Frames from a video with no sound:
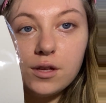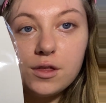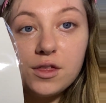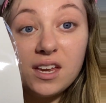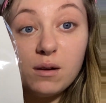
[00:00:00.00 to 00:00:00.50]

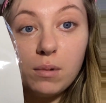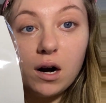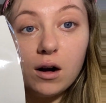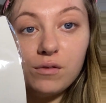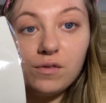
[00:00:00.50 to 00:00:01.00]
thin
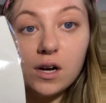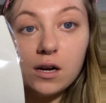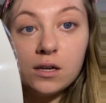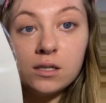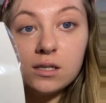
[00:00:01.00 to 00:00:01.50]
part
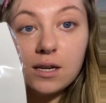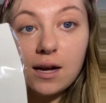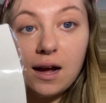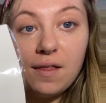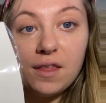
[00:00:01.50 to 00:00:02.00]
first,
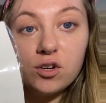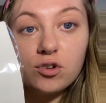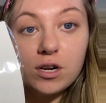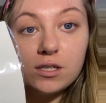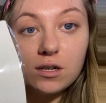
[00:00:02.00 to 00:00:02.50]
and then
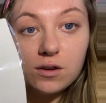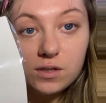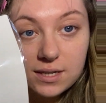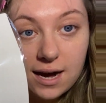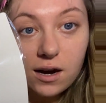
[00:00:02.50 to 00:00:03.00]
tried to go
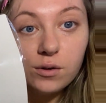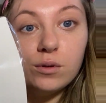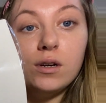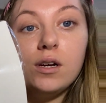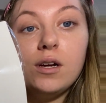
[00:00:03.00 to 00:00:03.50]

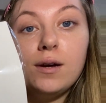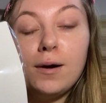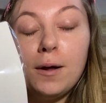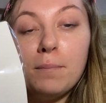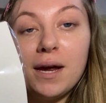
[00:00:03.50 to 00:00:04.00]
down
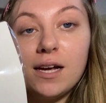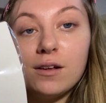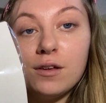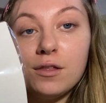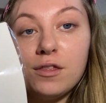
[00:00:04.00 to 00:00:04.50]
and make
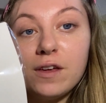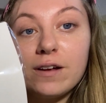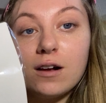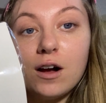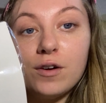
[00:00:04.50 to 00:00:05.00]
a thicker
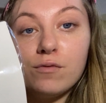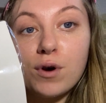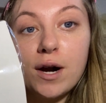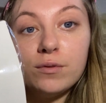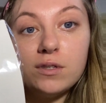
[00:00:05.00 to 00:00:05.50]
kind of
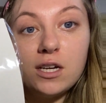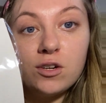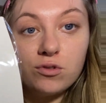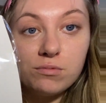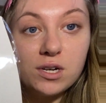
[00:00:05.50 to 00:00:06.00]
round
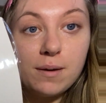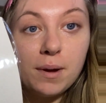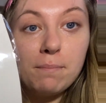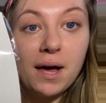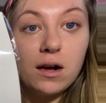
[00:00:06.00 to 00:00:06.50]
teardrop shape
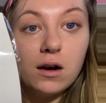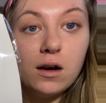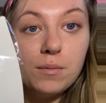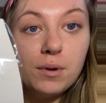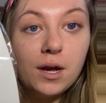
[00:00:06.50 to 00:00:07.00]
and back
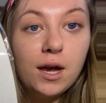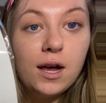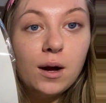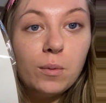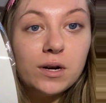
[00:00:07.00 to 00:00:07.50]
up.
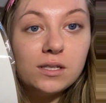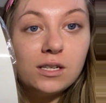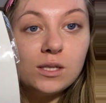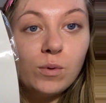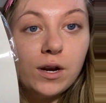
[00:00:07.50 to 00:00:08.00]
Whereas
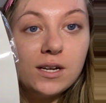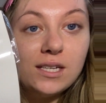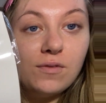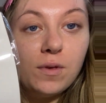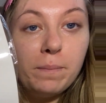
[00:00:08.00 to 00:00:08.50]
this one I
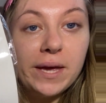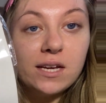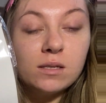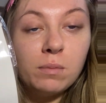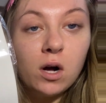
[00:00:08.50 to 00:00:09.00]
did the
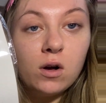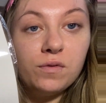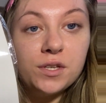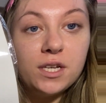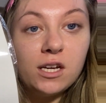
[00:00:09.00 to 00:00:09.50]
biggest part of
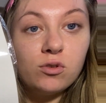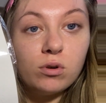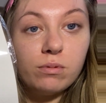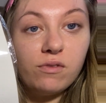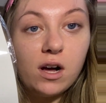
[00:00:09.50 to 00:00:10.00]
the
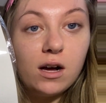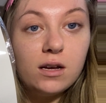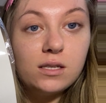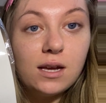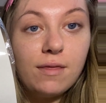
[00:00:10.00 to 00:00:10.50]
teardrop
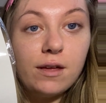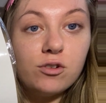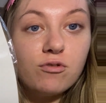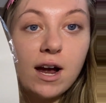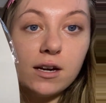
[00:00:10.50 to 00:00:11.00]
first and then
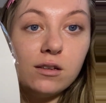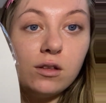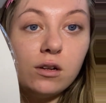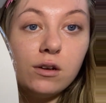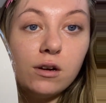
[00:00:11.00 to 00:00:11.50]
dragged the
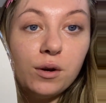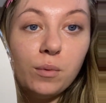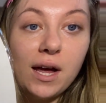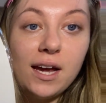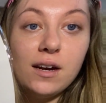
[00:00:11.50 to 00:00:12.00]
glue gun
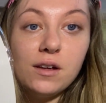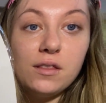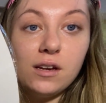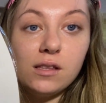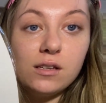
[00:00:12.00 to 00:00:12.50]
away, and I
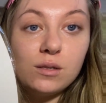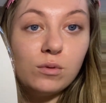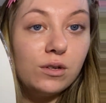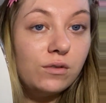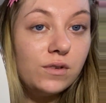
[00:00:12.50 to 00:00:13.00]
think this
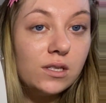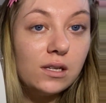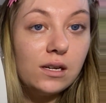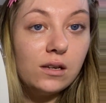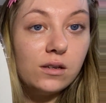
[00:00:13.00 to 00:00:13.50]
one
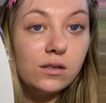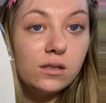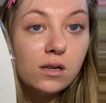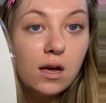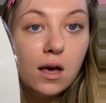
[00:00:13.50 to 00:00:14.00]
obviously looks
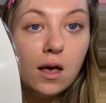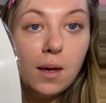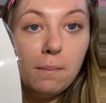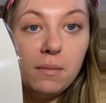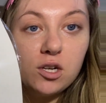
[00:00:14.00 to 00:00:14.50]

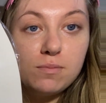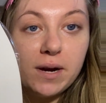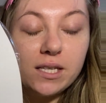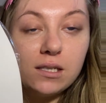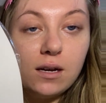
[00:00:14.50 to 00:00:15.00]
much
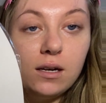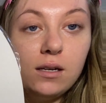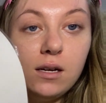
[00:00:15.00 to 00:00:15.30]
better.